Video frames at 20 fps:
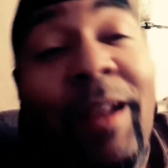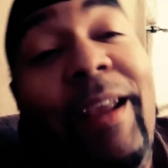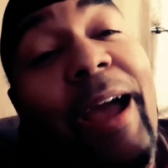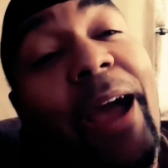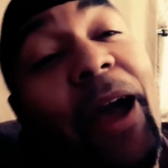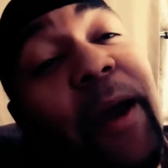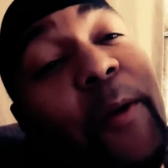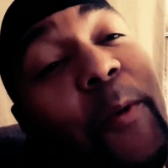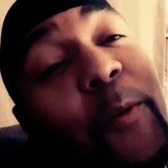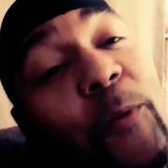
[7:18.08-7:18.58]

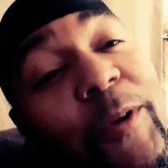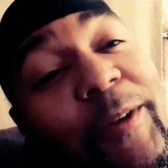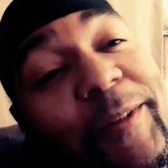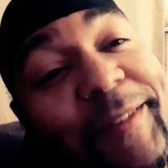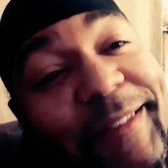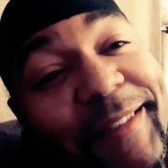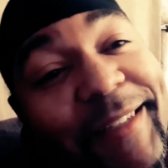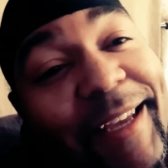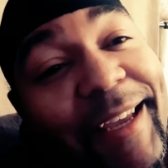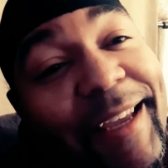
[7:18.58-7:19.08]
I will
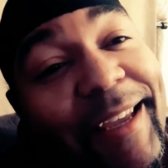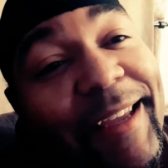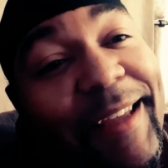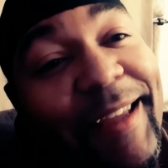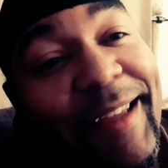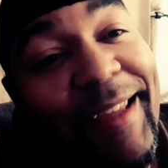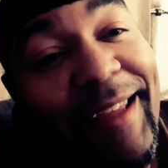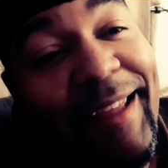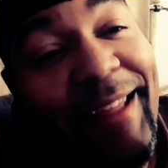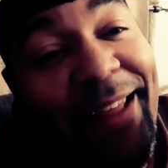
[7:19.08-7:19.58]
say,
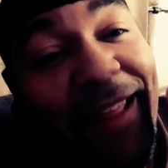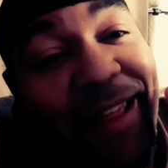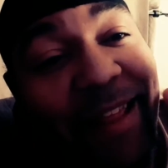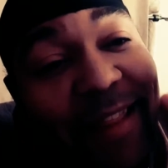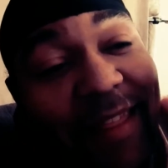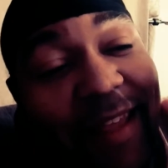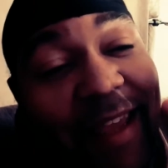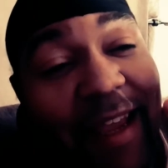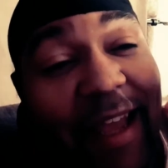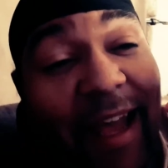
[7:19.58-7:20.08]

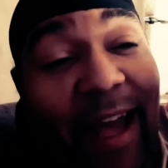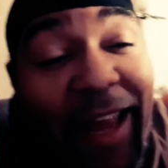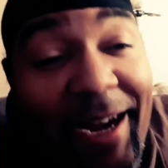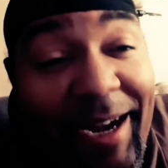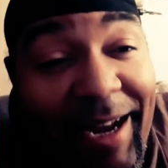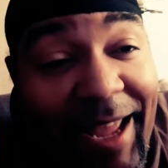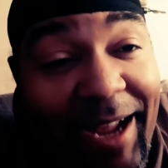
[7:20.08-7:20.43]
they got an